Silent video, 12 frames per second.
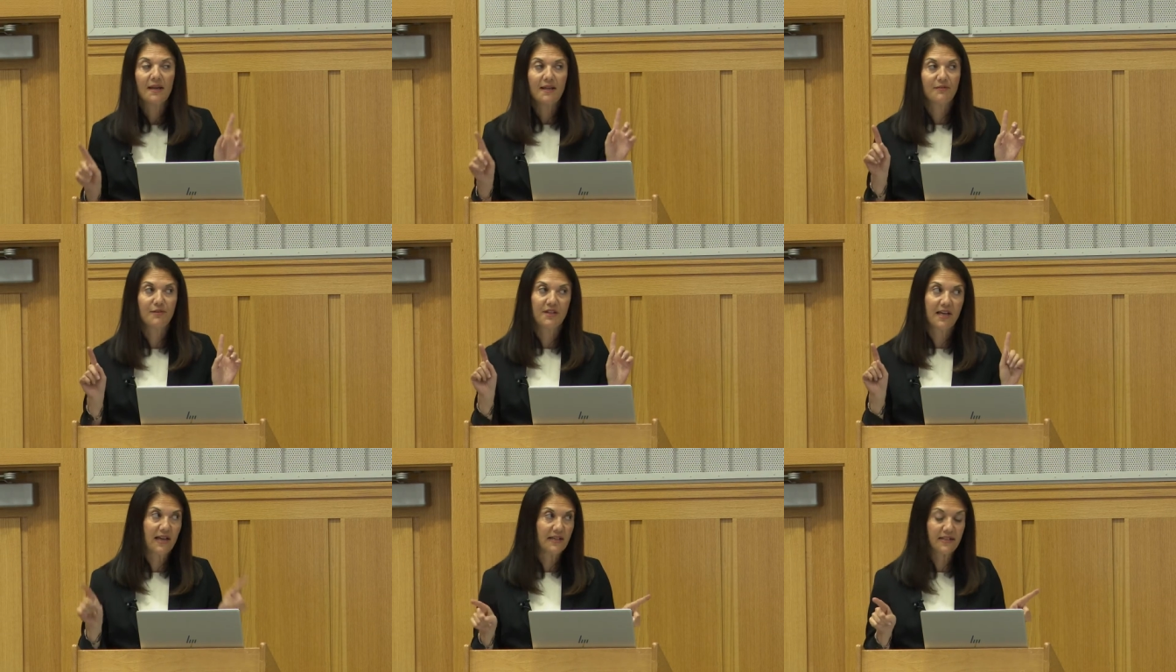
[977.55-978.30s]
And for
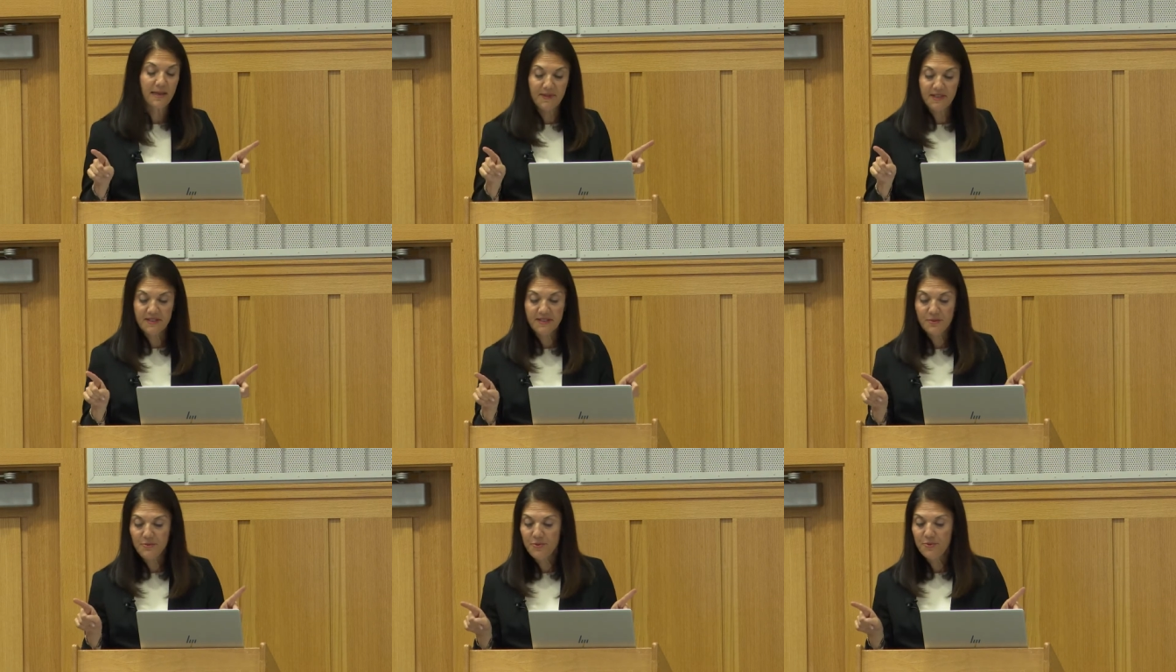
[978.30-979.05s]
the academics in
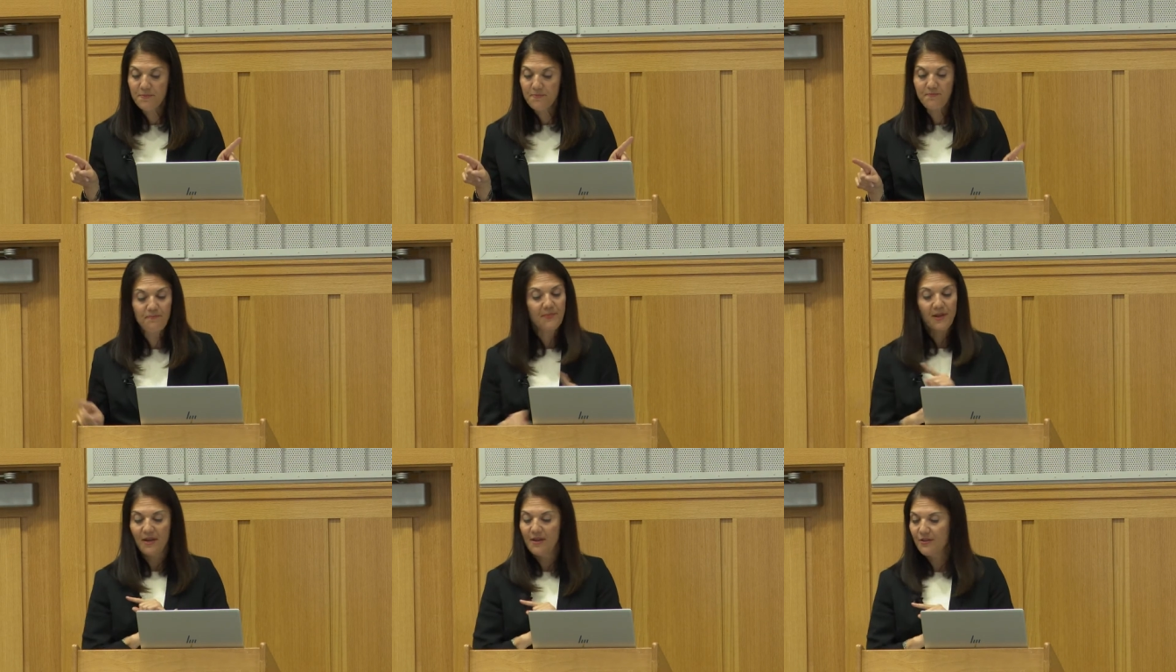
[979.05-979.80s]
the room,
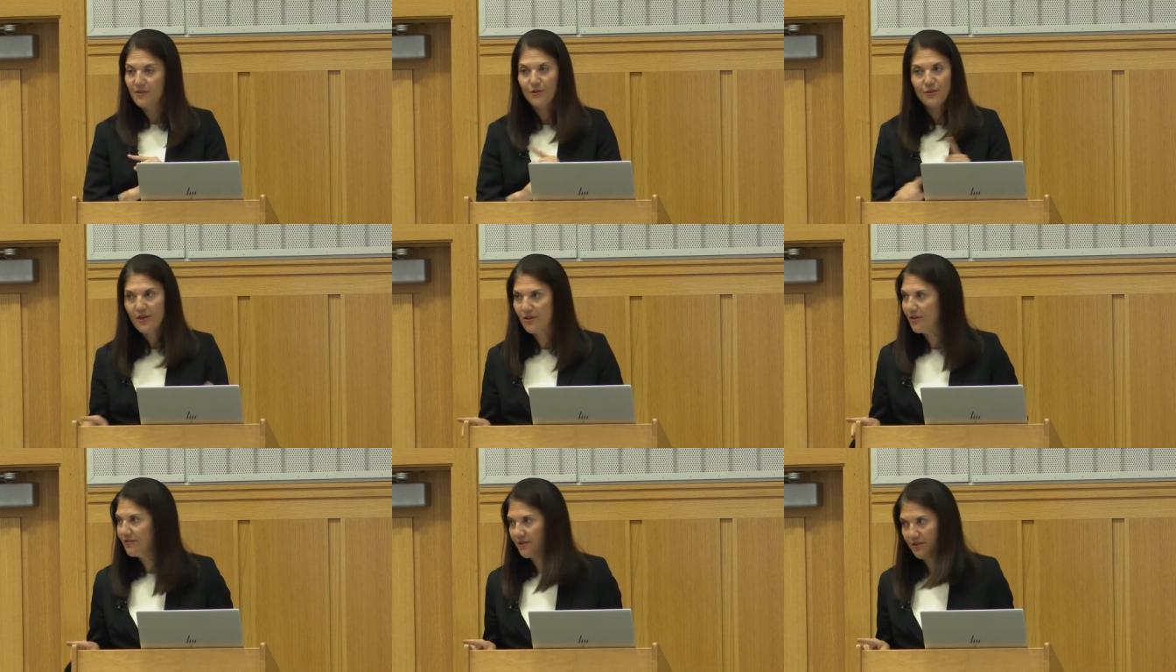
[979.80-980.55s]
you're not
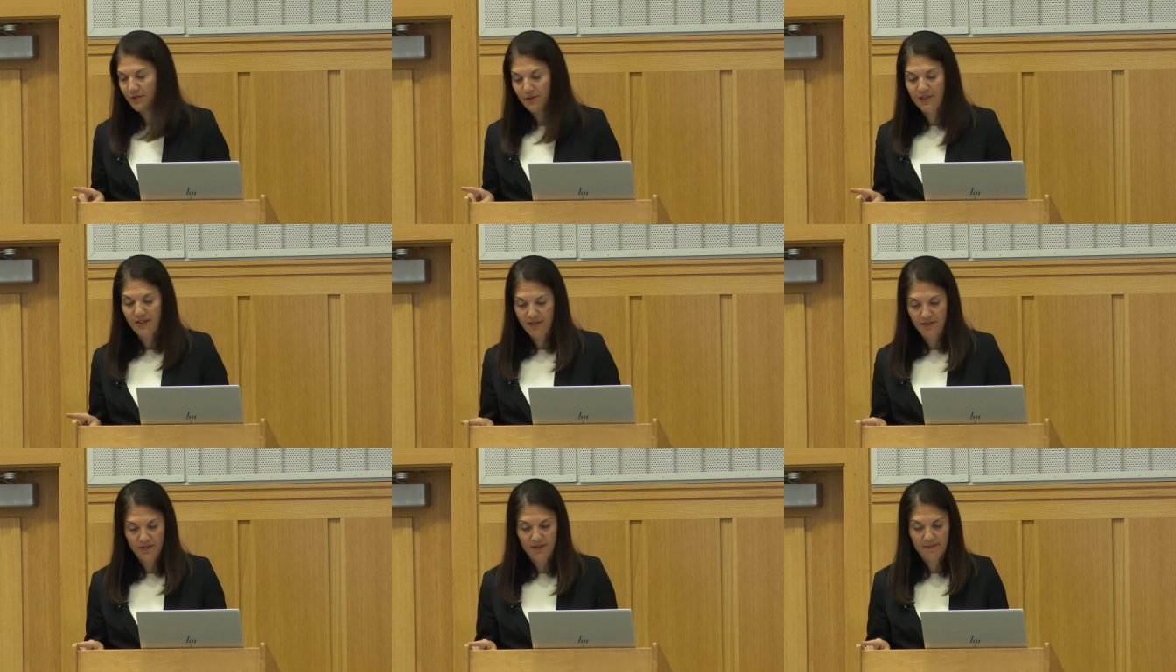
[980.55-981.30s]
off the hook
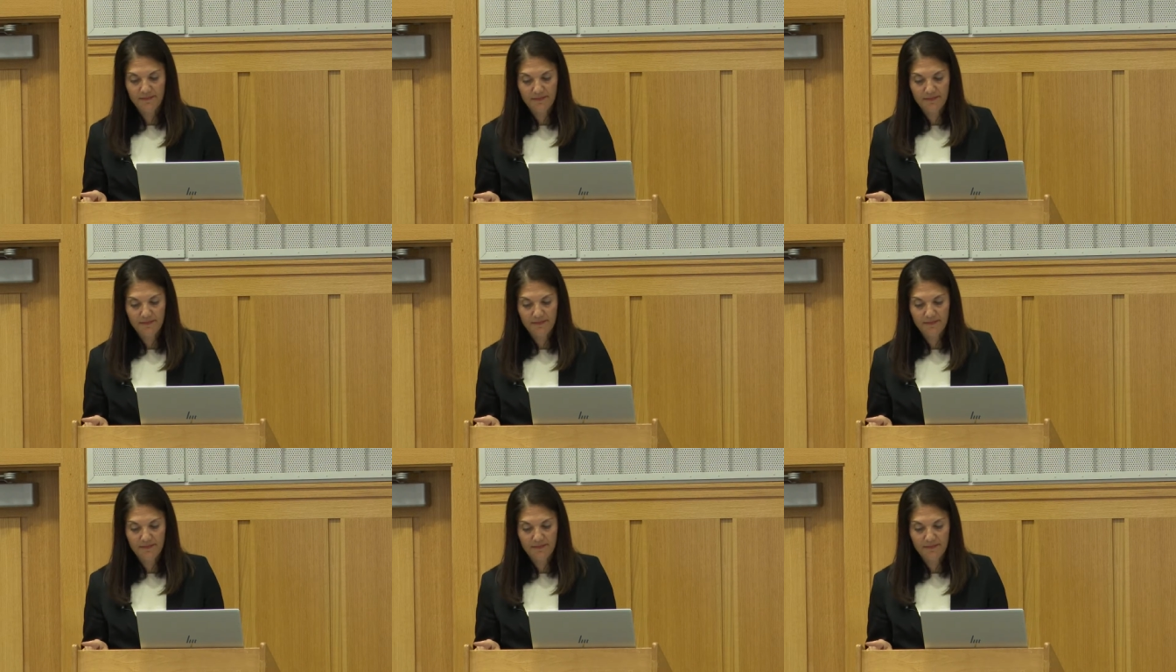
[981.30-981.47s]
either.